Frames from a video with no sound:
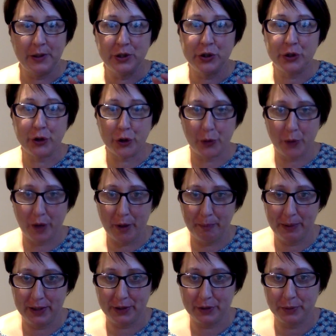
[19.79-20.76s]
show you what I
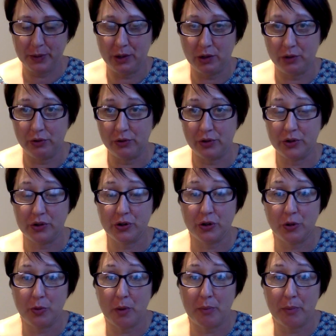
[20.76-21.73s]
picked up in London, show
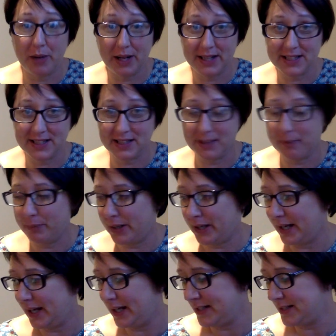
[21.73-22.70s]
you what prices I've
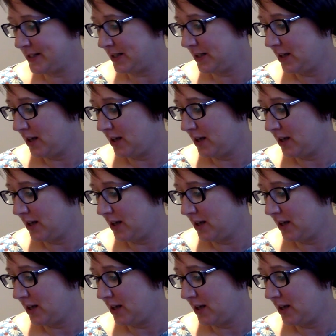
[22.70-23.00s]
paid.